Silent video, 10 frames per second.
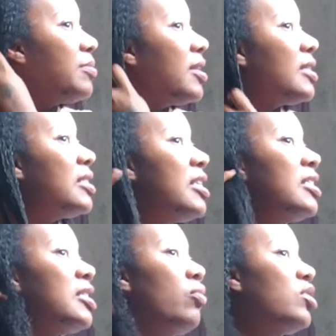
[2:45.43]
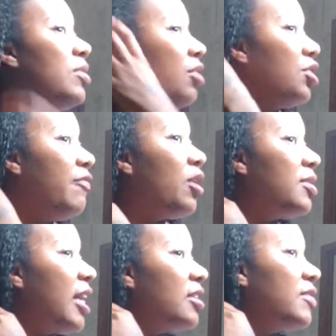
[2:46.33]
because this is going to be underneath your
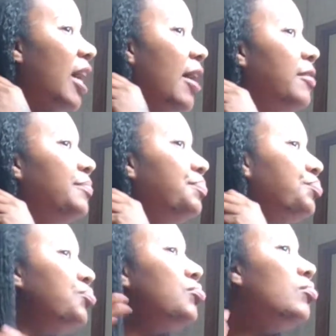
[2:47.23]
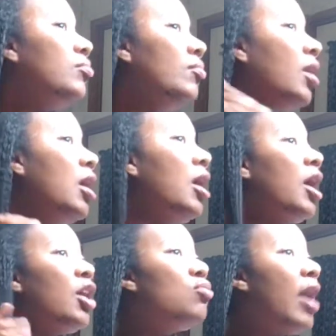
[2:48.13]
protective style.
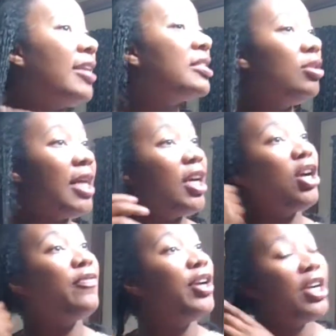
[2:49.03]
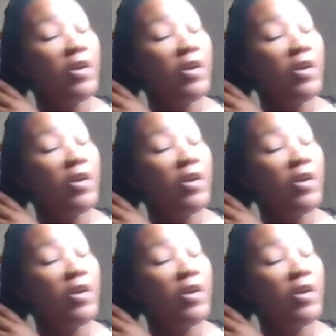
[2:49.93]
And you gotta still take care of your hair.